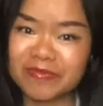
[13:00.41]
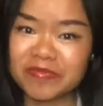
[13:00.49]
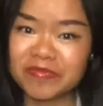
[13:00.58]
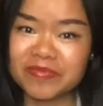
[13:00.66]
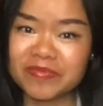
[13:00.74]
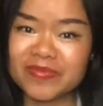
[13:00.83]

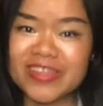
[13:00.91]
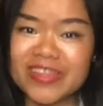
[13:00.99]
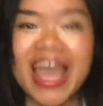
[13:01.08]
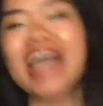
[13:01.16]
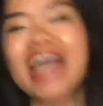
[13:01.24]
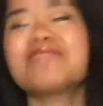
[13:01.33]
The
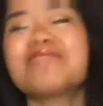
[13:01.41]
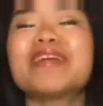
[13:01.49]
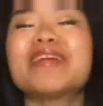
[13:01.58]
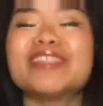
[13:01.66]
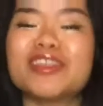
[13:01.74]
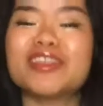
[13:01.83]
element of
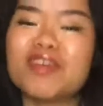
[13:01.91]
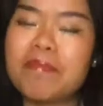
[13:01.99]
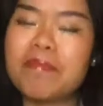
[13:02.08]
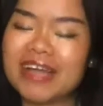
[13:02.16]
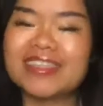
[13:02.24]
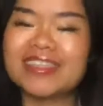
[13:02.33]
abundant
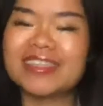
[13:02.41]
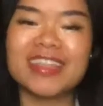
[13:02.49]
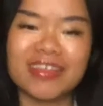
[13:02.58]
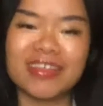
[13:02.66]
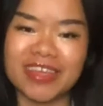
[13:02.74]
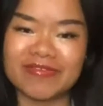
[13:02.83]
living
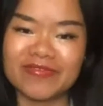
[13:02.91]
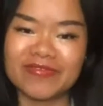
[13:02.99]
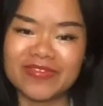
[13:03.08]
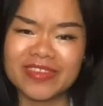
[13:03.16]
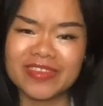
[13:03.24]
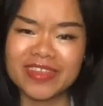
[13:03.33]

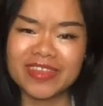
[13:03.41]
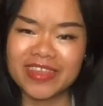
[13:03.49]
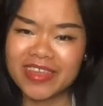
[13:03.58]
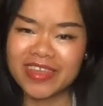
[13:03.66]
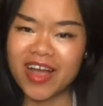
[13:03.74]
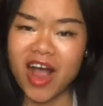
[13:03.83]

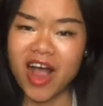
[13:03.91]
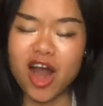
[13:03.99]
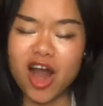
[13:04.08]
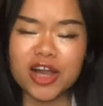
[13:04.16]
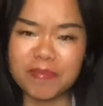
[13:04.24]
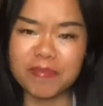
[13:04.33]
are
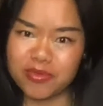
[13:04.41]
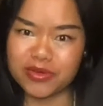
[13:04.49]
important.